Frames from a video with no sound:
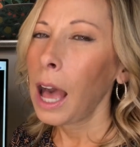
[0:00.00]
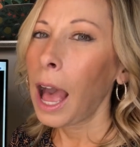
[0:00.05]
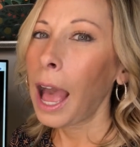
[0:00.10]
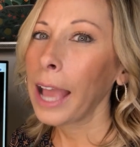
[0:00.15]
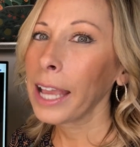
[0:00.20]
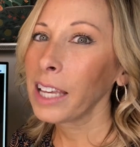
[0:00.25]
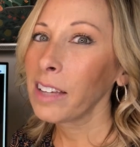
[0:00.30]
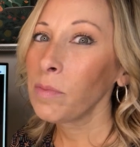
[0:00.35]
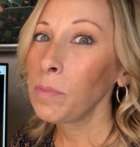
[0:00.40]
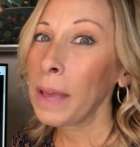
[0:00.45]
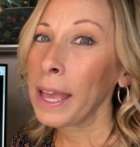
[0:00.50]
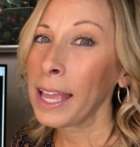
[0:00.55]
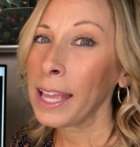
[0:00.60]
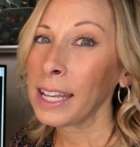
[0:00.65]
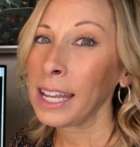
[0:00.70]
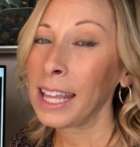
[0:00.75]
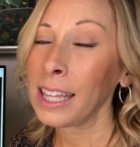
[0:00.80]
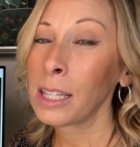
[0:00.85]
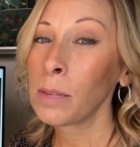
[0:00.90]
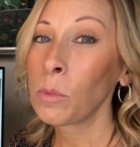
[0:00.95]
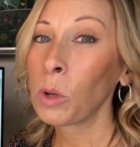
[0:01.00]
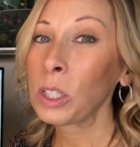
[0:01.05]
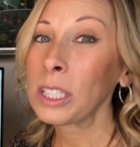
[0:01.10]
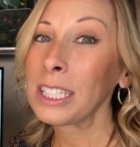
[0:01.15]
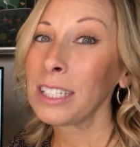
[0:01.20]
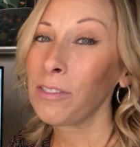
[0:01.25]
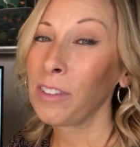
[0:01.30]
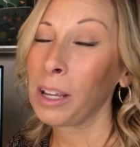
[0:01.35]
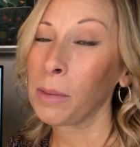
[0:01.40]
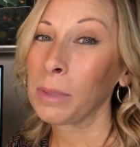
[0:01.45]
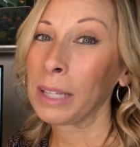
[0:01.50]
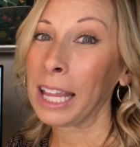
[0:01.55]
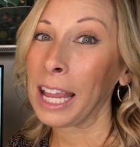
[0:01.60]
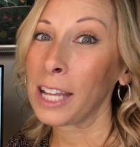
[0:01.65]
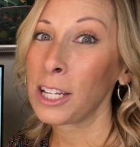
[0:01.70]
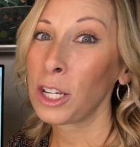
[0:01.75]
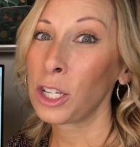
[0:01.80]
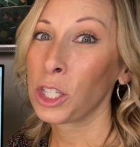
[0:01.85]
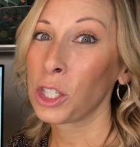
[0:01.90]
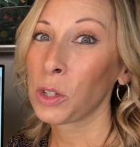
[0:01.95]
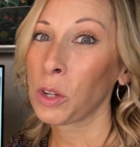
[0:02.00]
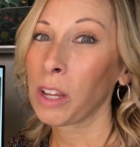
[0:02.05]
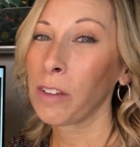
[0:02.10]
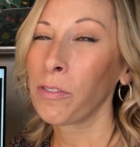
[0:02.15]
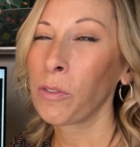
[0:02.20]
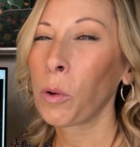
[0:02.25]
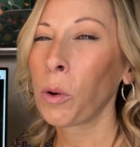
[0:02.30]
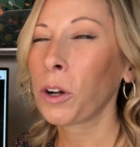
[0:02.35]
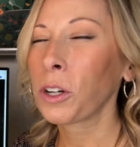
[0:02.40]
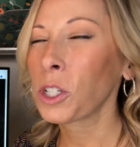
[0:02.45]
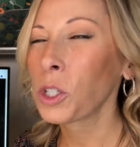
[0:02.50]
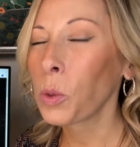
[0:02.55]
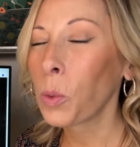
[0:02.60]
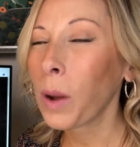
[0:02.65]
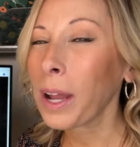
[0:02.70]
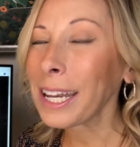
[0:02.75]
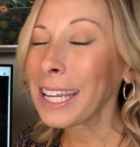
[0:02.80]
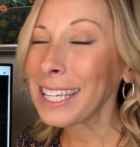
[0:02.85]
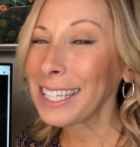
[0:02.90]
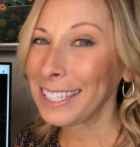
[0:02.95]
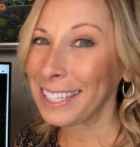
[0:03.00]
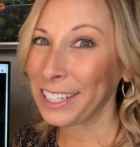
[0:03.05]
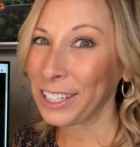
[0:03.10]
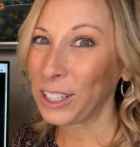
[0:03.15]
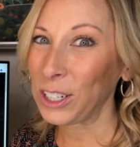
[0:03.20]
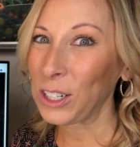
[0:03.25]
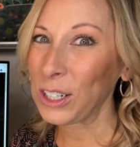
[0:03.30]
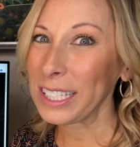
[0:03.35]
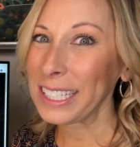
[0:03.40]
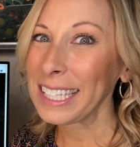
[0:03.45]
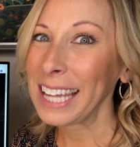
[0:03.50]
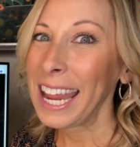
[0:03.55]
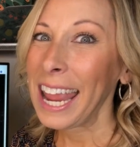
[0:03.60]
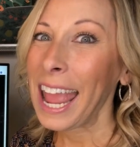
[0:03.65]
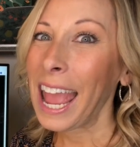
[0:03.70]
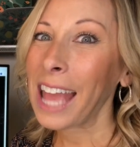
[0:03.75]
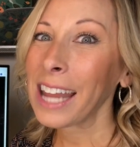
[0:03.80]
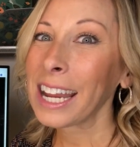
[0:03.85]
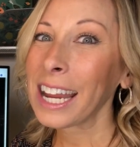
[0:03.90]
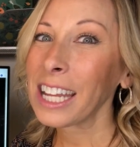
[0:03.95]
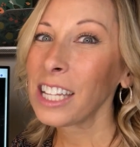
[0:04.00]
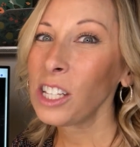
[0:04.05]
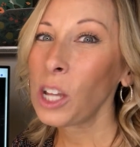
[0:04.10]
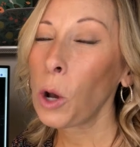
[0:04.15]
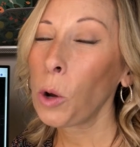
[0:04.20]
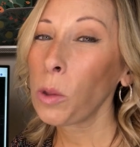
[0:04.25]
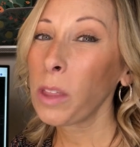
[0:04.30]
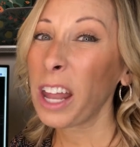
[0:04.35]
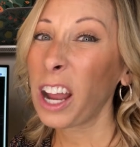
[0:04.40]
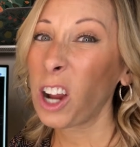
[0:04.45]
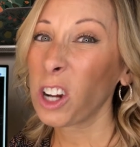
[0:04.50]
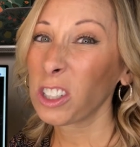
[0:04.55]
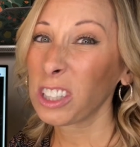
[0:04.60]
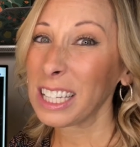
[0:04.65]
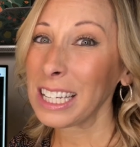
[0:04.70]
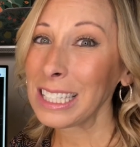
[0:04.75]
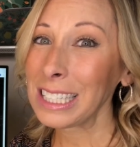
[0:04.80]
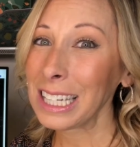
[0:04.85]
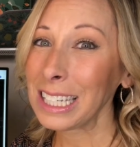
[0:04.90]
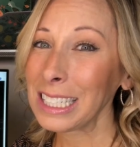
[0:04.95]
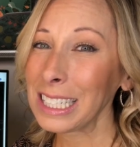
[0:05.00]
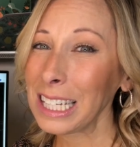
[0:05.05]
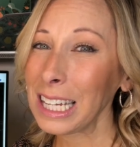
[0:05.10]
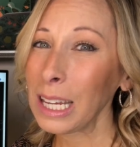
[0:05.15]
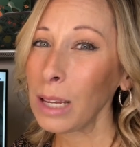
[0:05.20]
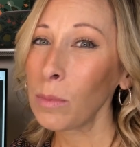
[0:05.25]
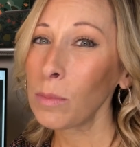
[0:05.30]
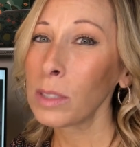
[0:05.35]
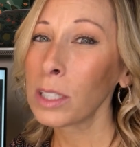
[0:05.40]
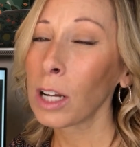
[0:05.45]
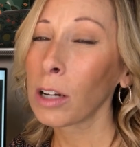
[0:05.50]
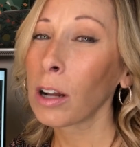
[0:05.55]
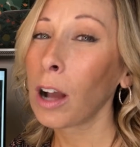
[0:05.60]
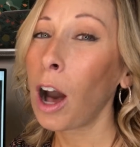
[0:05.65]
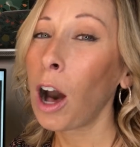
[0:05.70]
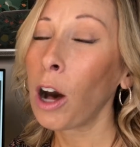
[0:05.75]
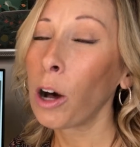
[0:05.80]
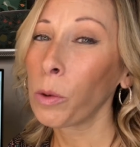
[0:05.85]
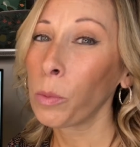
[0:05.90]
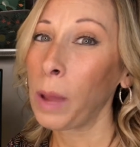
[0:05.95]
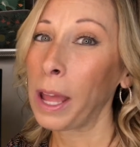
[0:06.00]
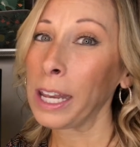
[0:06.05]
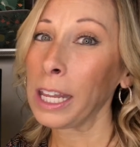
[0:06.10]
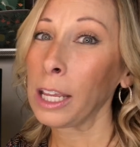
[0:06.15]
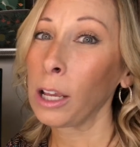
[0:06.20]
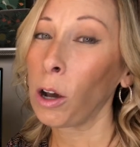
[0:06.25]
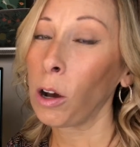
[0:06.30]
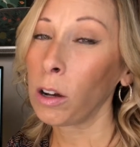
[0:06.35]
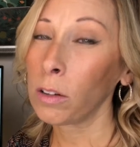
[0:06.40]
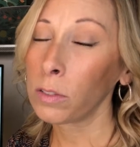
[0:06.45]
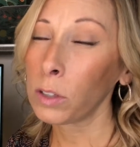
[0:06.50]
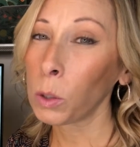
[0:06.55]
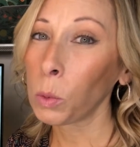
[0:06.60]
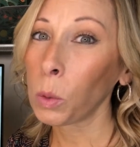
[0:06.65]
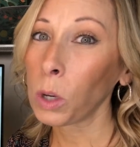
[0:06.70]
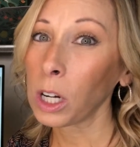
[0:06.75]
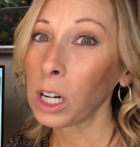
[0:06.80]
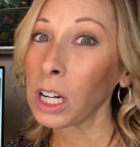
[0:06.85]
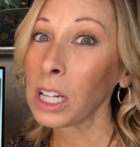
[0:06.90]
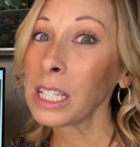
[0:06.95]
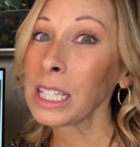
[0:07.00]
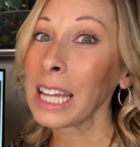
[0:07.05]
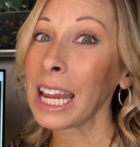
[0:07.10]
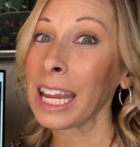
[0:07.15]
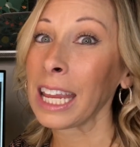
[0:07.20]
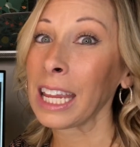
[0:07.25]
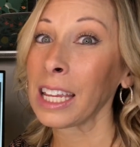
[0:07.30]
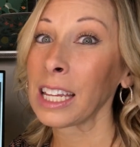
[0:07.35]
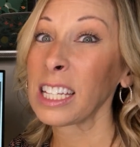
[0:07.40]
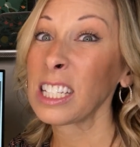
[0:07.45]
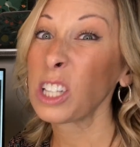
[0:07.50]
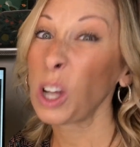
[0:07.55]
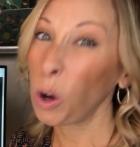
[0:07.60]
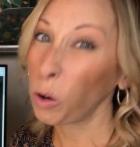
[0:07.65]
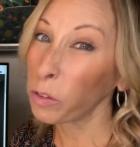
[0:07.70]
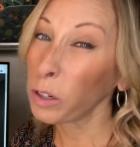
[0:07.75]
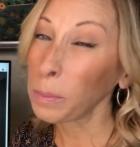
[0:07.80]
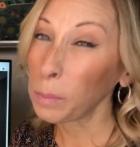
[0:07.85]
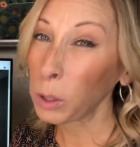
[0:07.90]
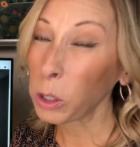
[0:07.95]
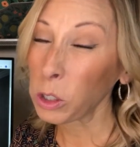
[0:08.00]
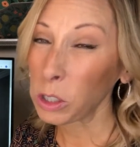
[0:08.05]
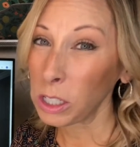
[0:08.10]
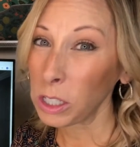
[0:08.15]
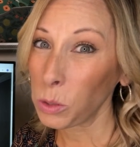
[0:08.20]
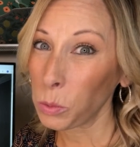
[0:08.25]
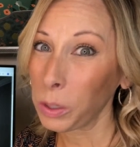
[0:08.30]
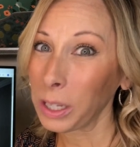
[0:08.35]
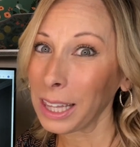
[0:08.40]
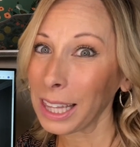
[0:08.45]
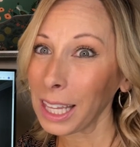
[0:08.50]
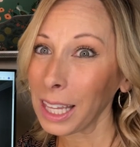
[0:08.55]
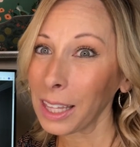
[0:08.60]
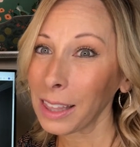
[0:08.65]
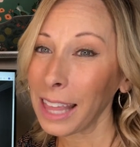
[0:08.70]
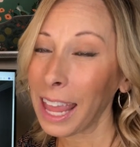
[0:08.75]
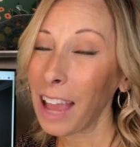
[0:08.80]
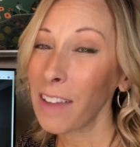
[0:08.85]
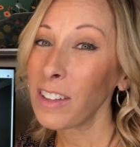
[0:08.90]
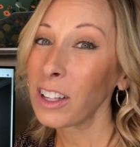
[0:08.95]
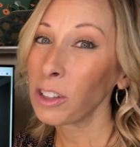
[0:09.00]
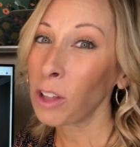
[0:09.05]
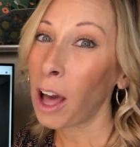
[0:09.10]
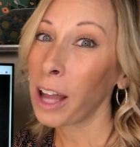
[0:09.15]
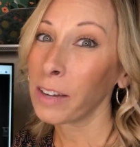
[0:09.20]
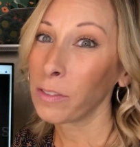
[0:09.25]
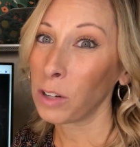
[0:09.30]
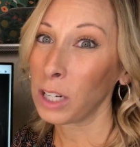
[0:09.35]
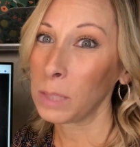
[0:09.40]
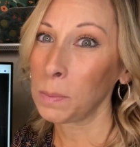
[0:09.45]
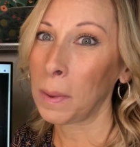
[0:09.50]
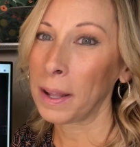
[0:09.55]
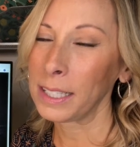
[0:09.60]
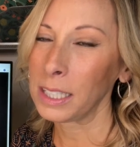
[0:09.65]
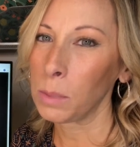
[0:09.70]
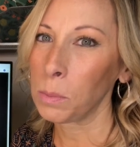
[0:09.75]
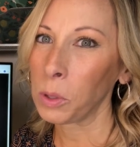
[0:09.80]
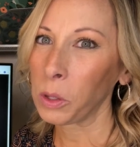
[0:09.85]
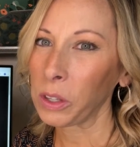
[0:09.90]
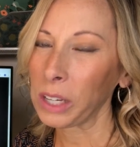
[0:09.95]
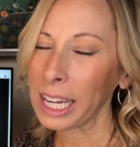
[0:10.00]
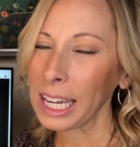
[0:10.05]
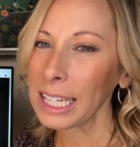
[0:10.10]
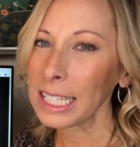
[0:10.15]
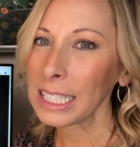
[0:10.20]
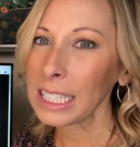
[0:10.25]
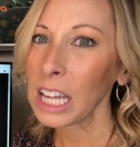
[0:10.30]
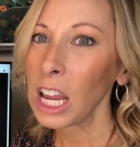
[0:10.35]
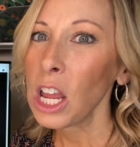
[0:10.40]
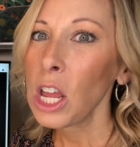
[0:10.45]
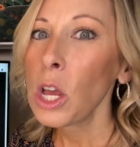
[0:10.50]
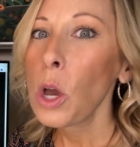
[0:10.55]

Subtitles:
I have been in the multifamily industry for 20 years, and I know that our leasing teams are already overworked and overburdened, really. They have a lot of responsibilities.